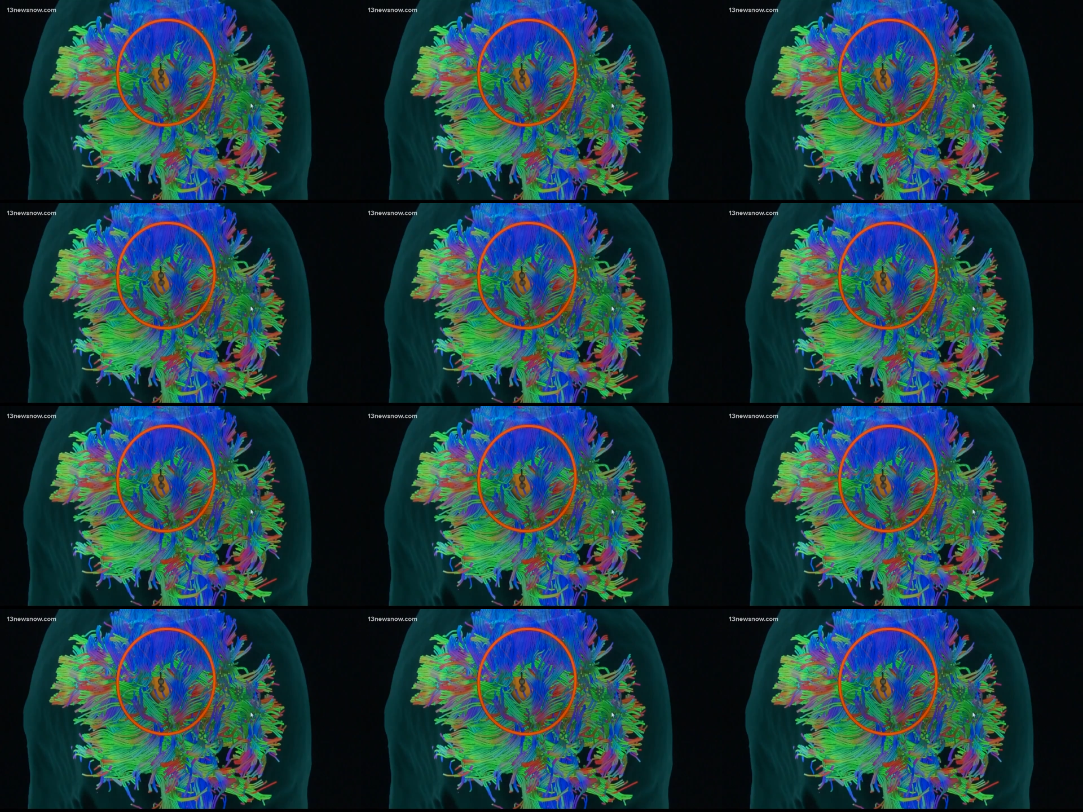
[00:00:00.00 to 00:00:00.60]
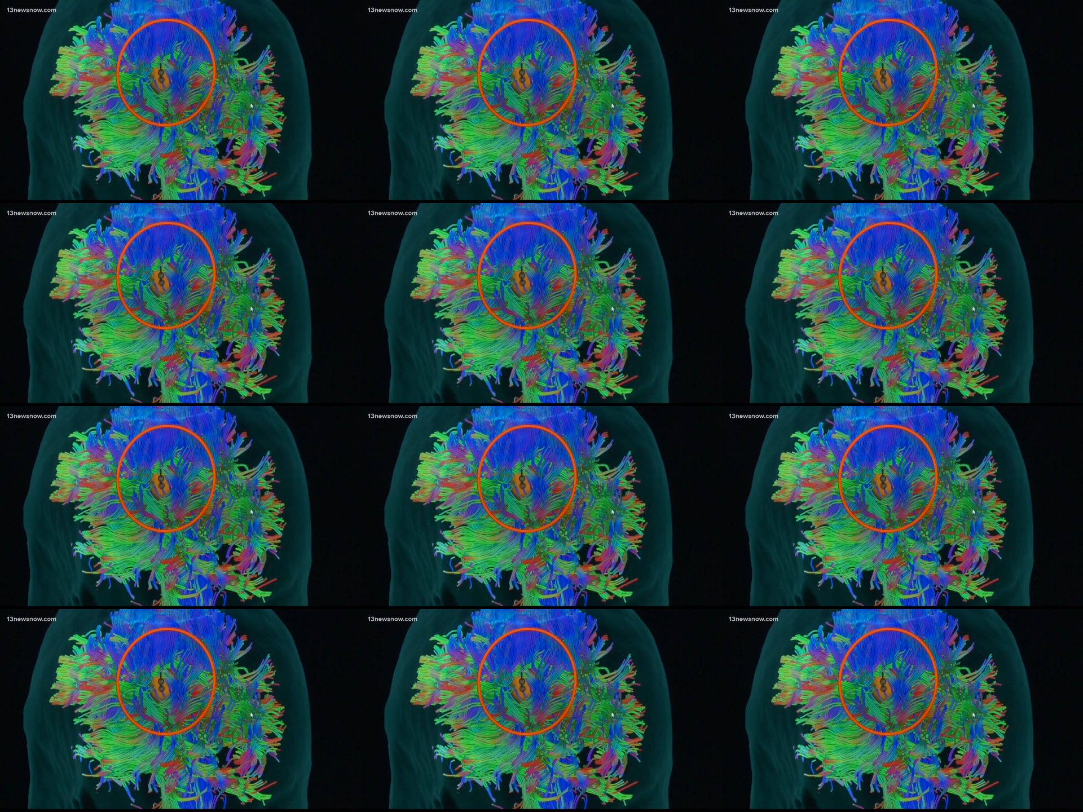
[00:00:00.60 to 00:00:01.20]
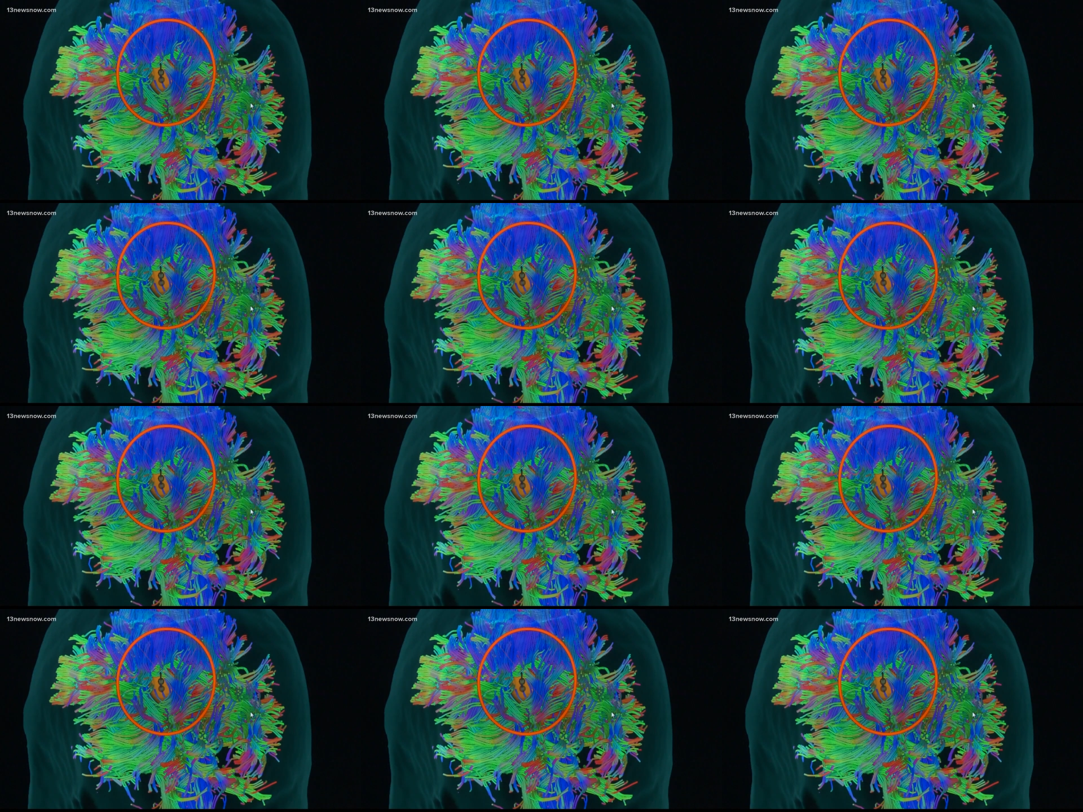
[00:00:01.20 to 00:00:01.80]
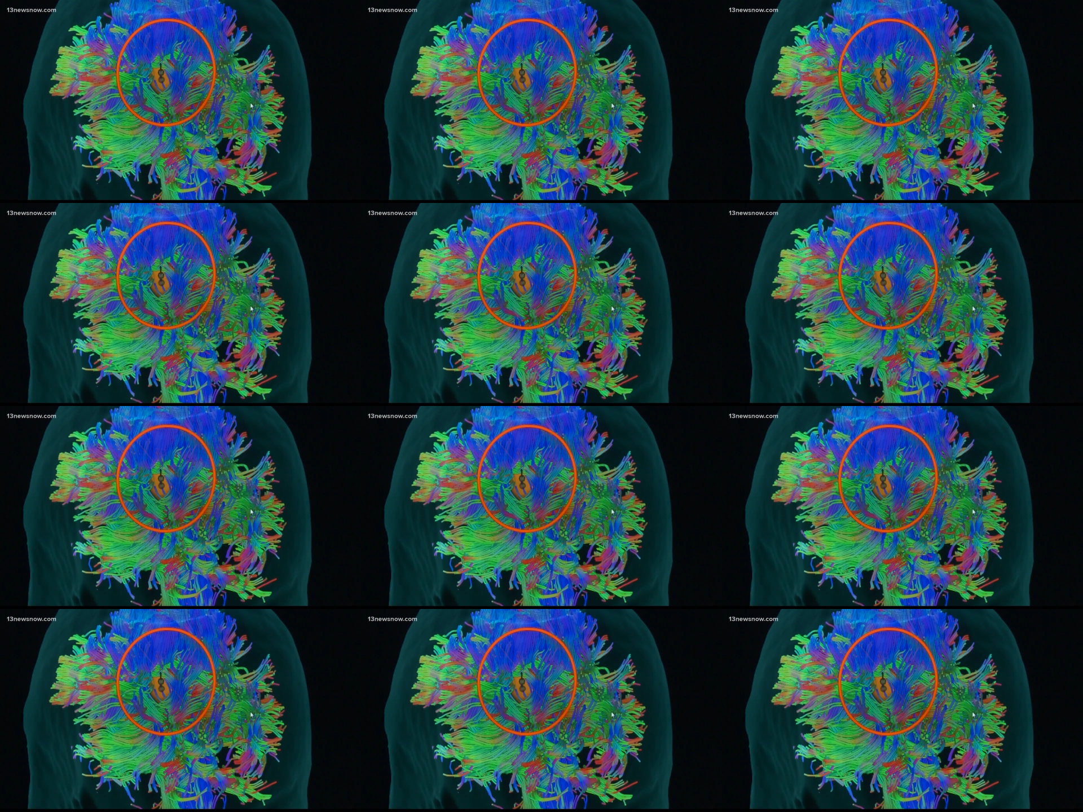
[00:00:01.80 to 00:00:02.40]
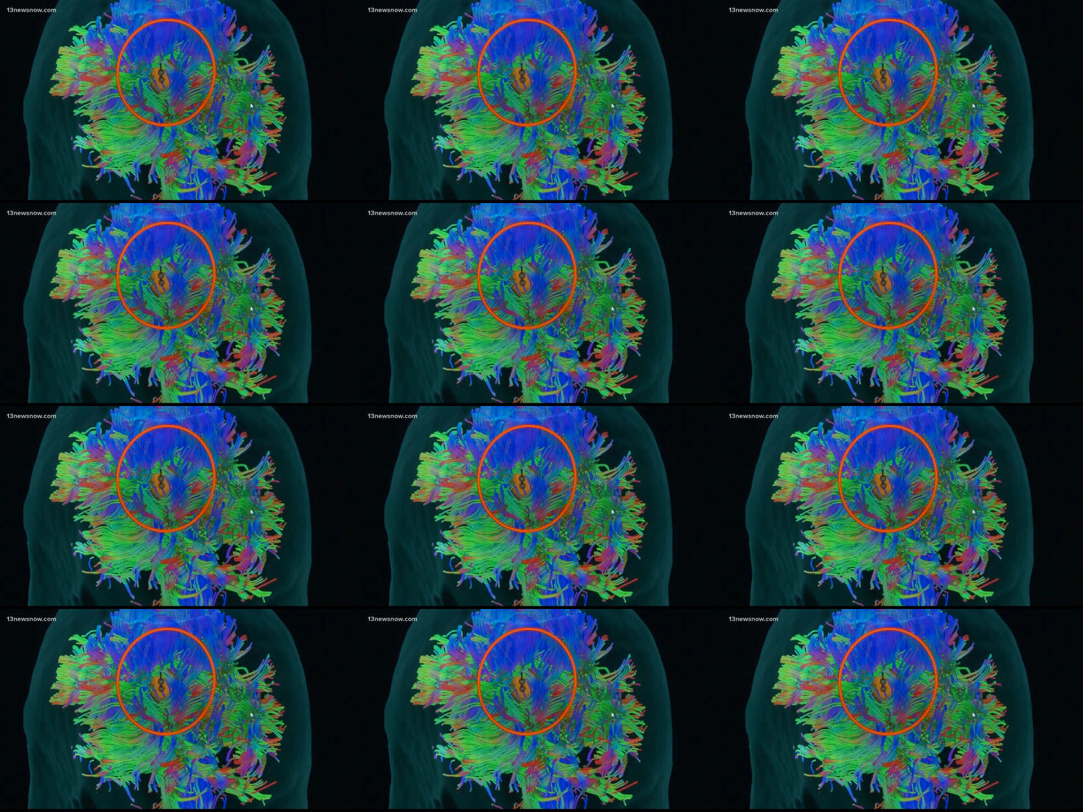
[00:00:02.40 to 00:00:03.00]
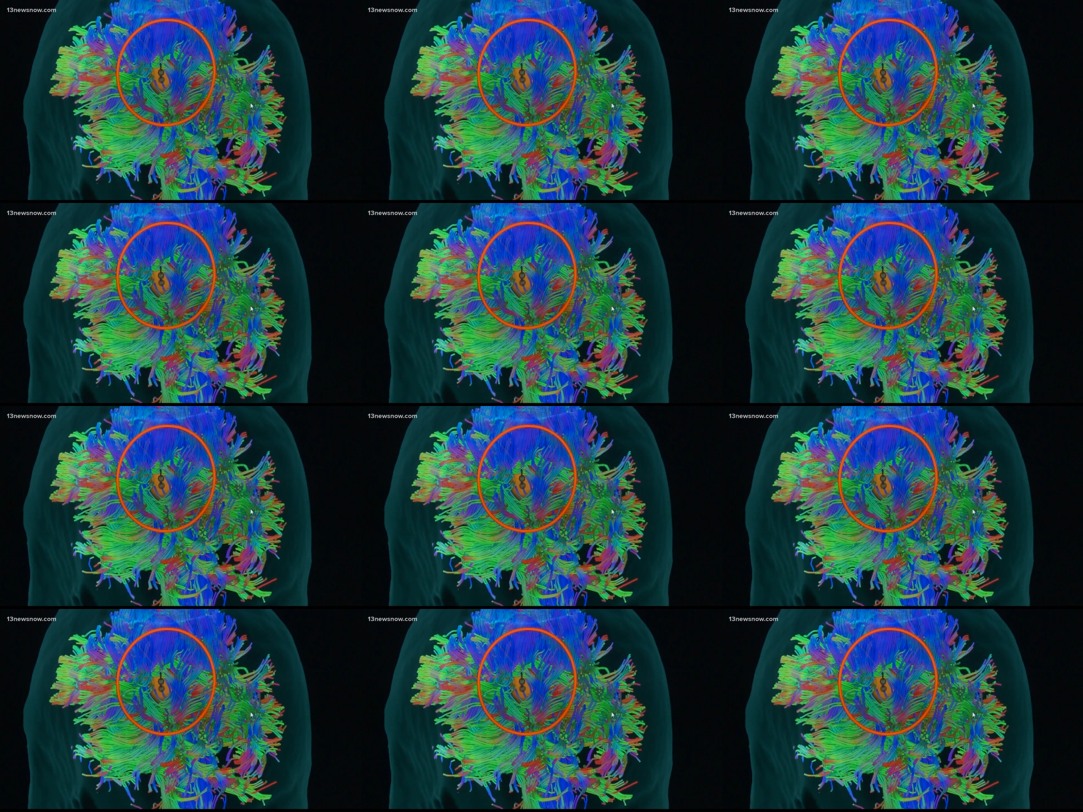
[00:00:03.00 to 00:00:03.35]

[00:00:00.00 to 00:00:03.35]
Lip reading: Nobody's mouth can be seen.